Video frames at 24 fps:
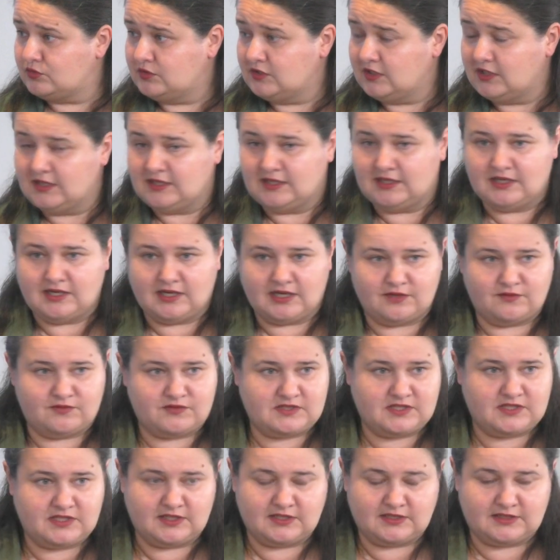Uh, I've
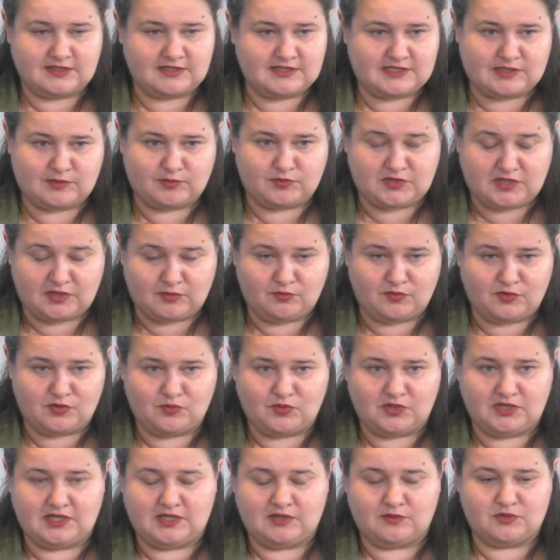seen it in September
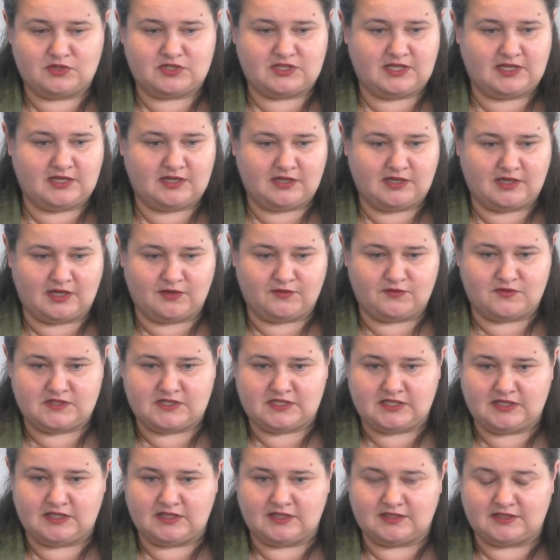when I was there. I've
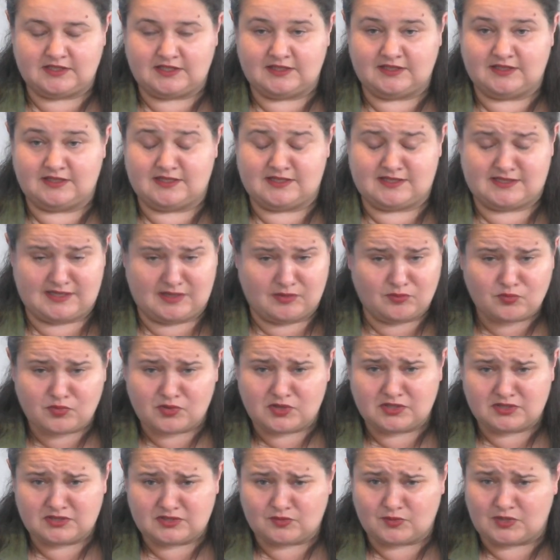seen it in
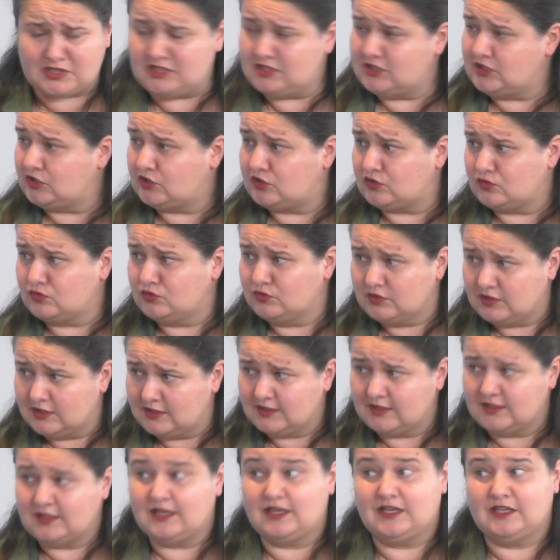December 22.
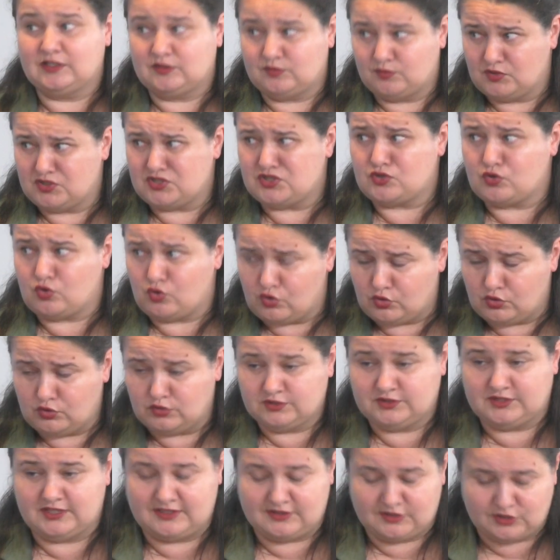It was
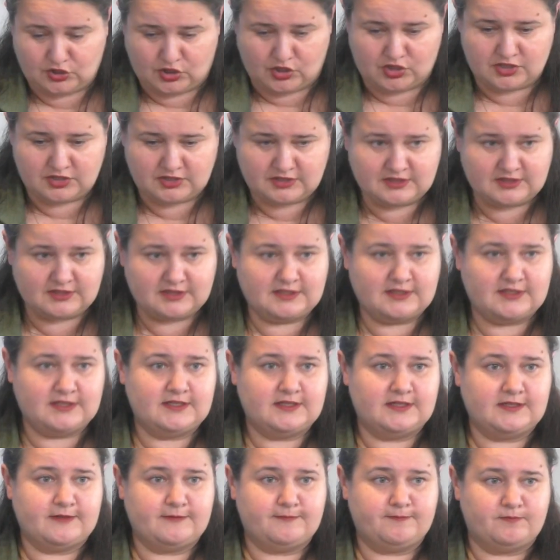cold and dark. Yeah.
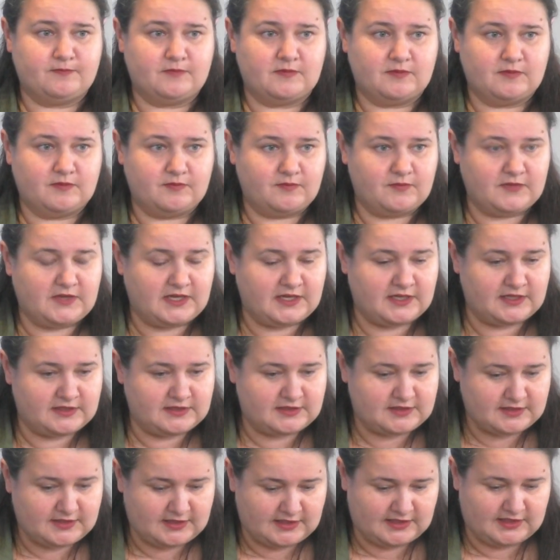And,
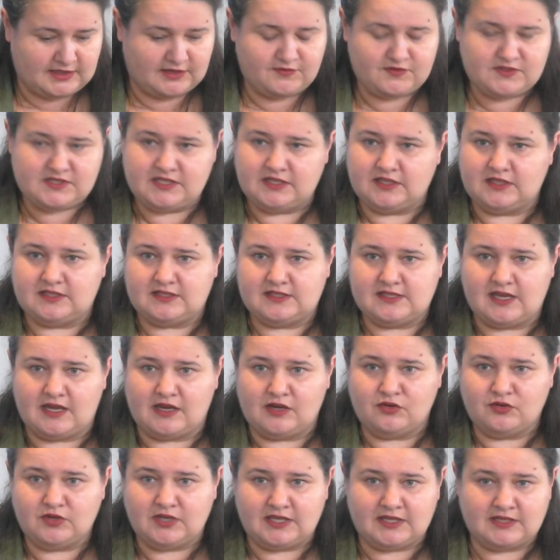and I've seen it
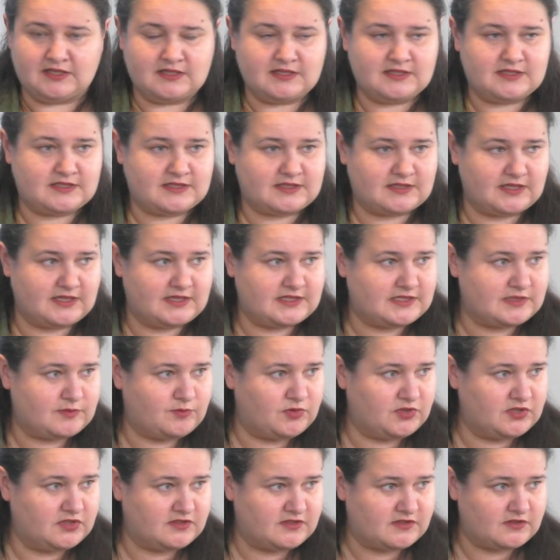now, and it's, it's
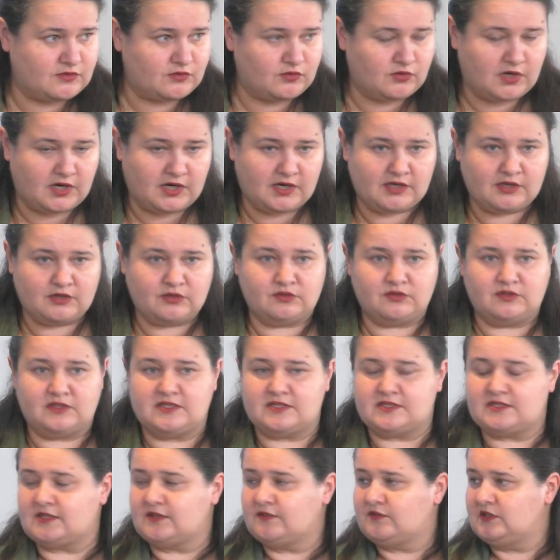been throughout the
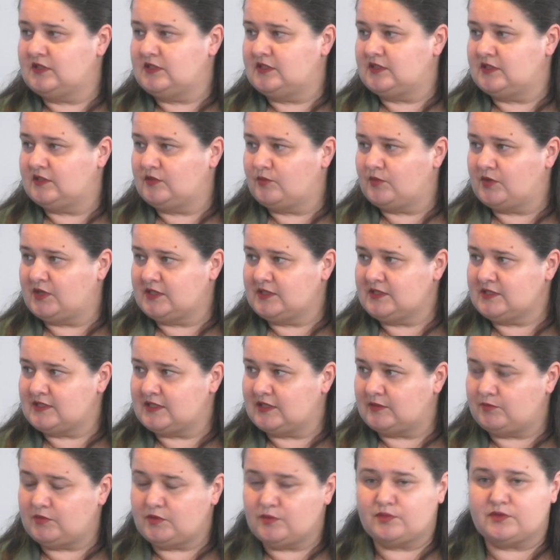17 months
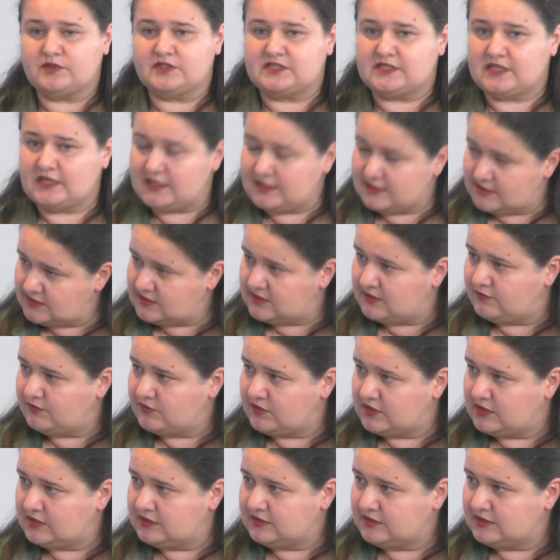that people say it's
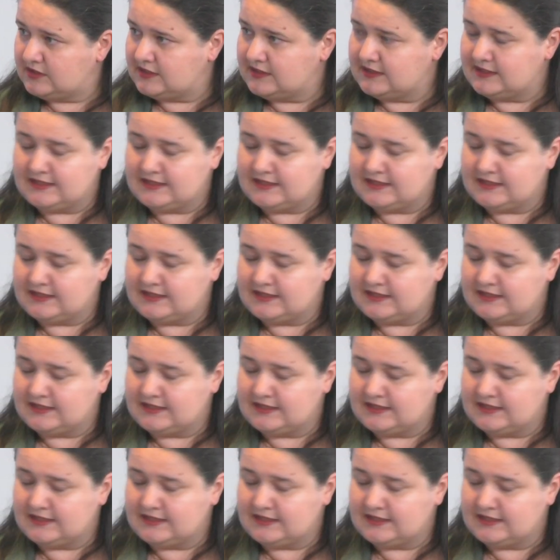difficult.